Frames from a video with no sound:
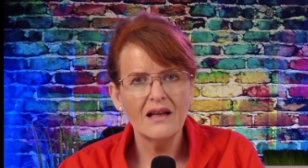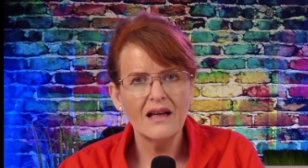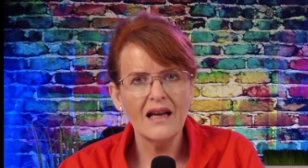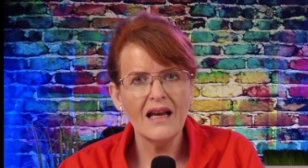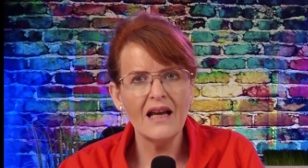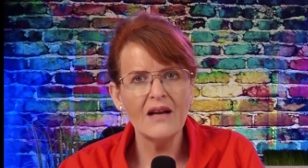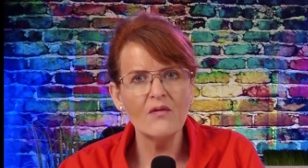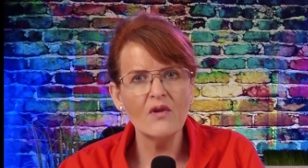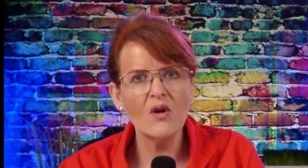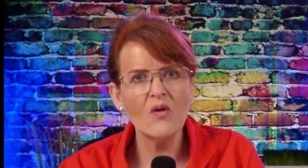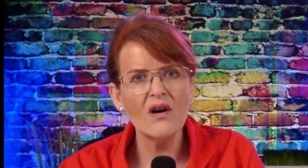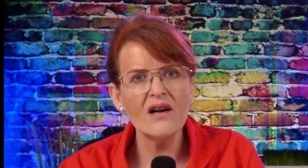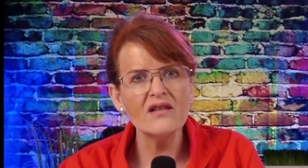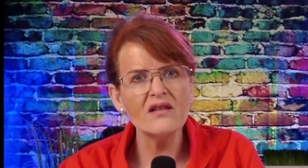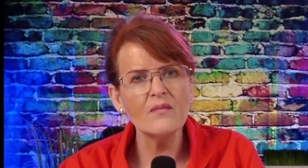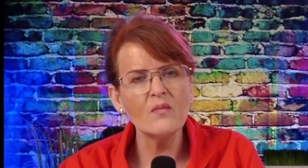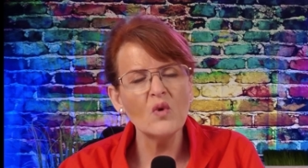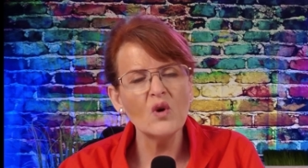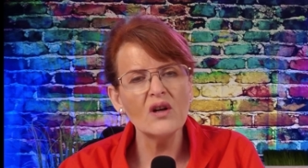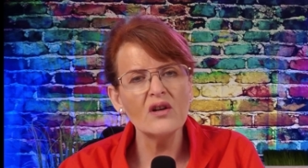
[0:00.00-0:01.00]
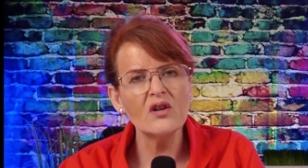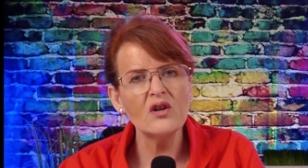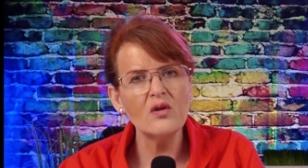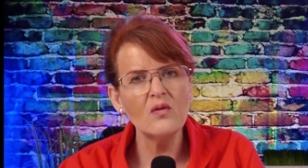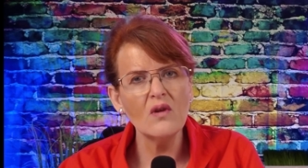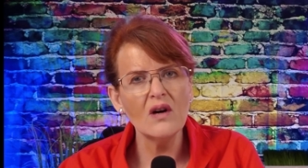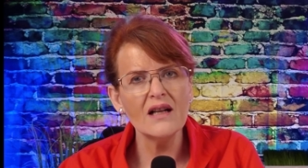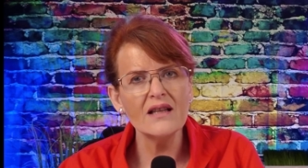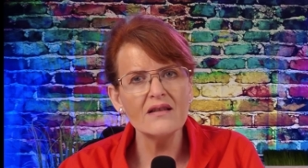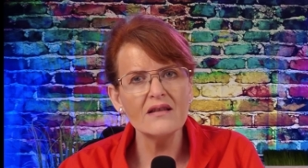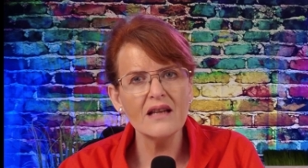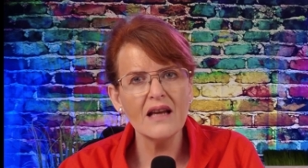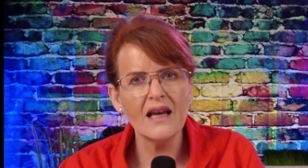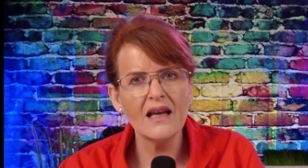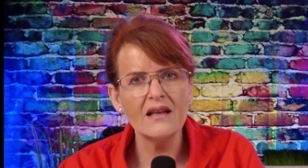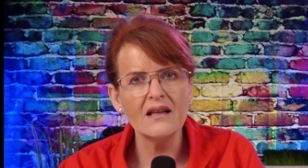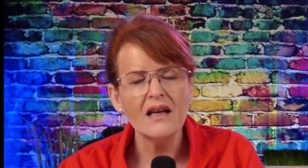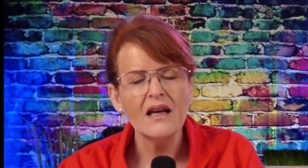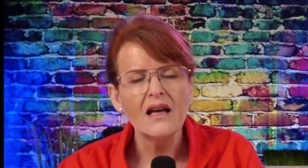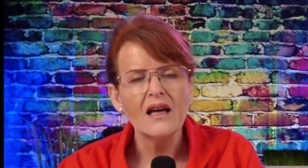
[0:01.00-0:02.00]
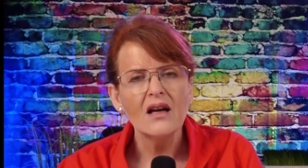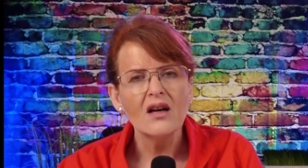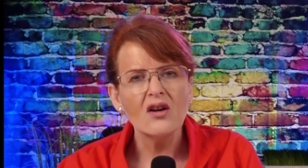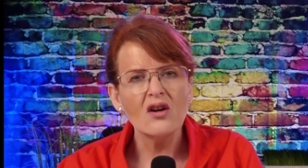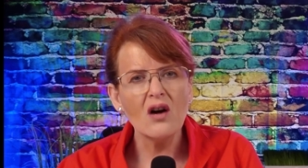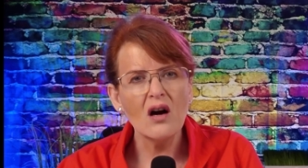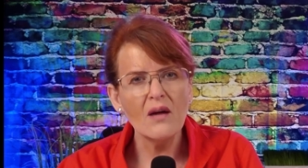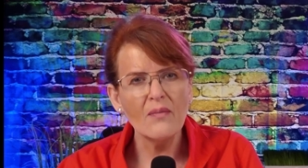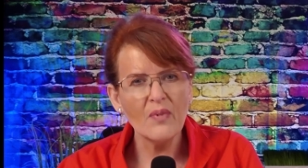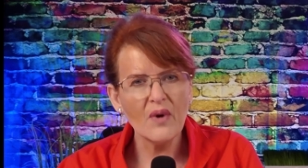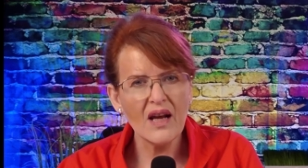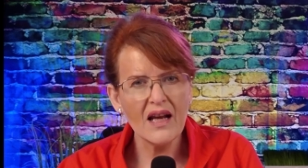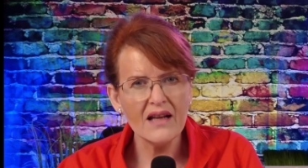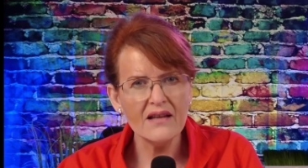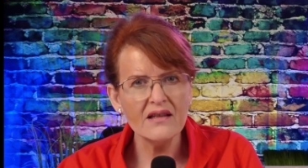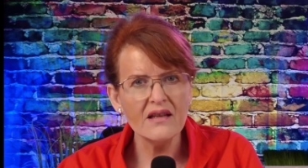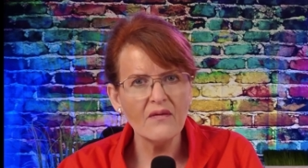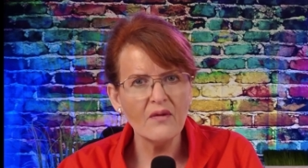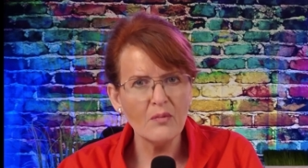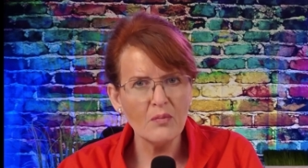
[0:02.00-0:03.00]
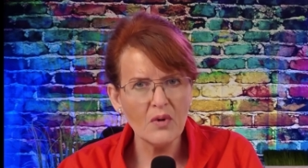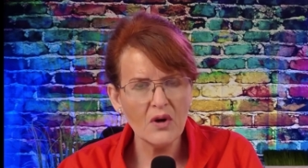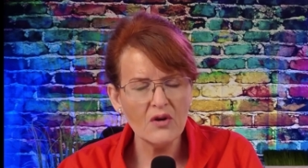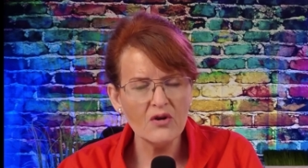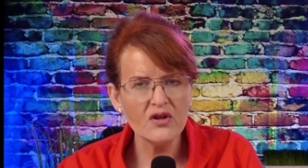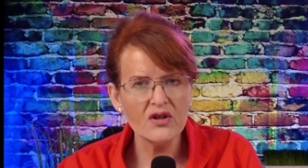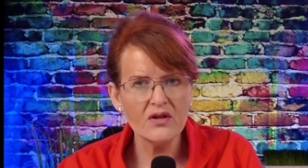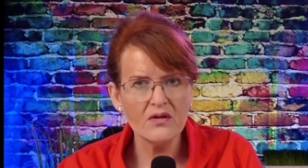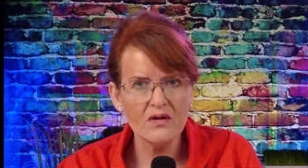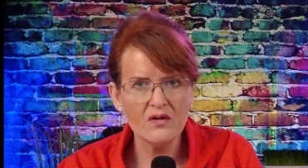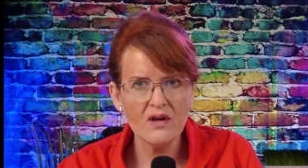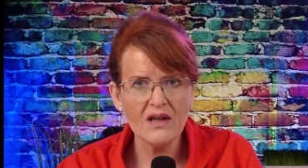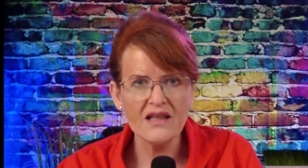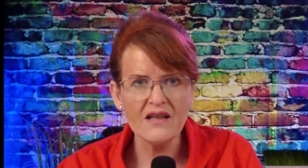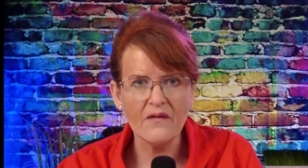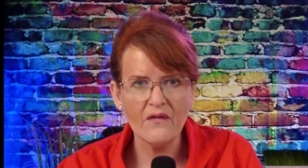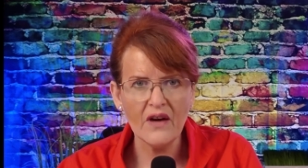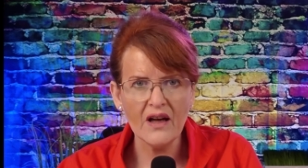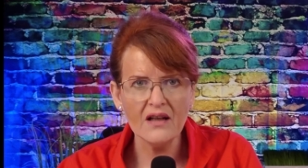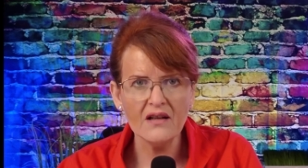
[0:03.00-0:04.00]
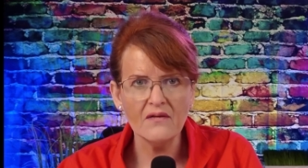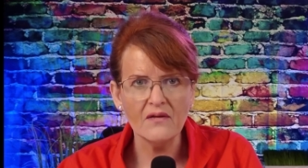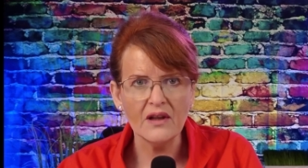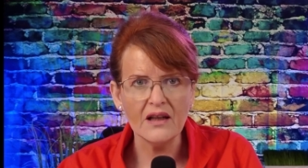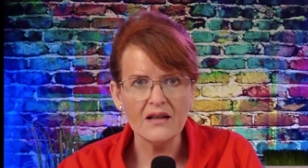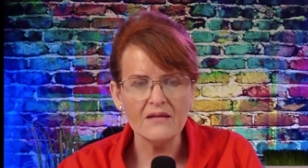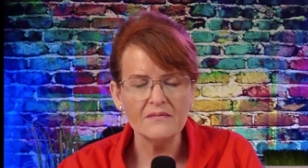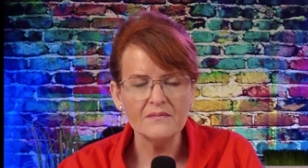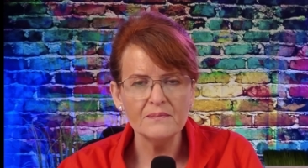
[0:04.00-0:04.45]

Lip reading: and requires a more nuanced and comprehensive approach to address effectively.